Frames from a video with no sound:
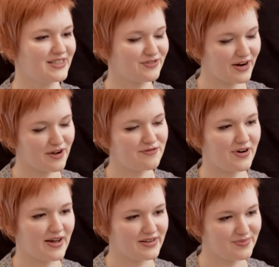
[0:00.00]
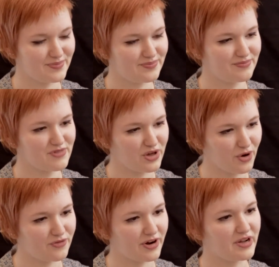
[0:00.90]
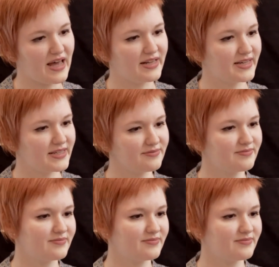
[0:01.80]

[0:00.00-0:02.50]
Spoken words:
It's very fun and very elegant.